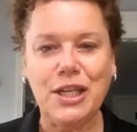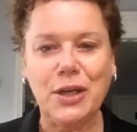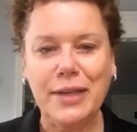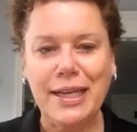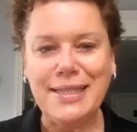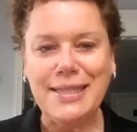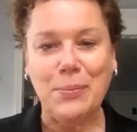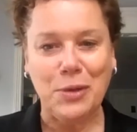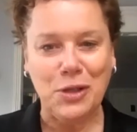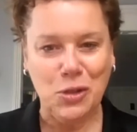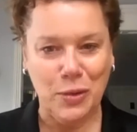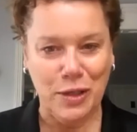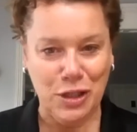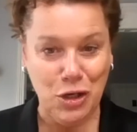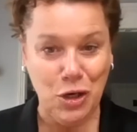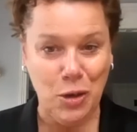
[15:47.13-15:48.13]
need someone to
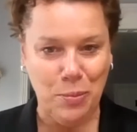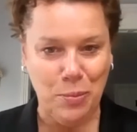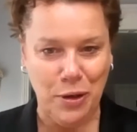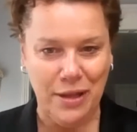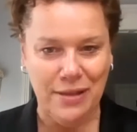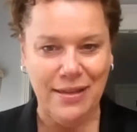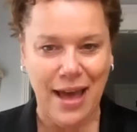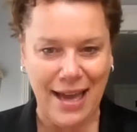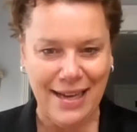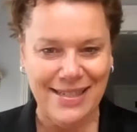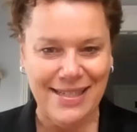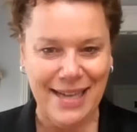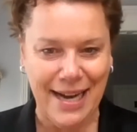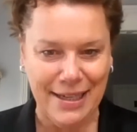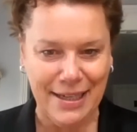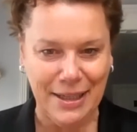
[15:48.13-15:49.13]
interpret that
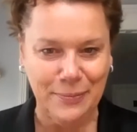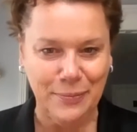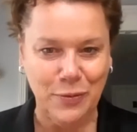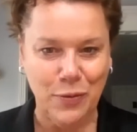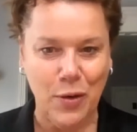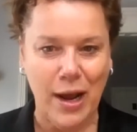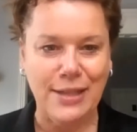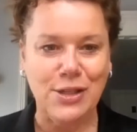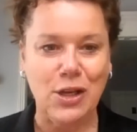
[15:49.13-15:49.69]
data, right?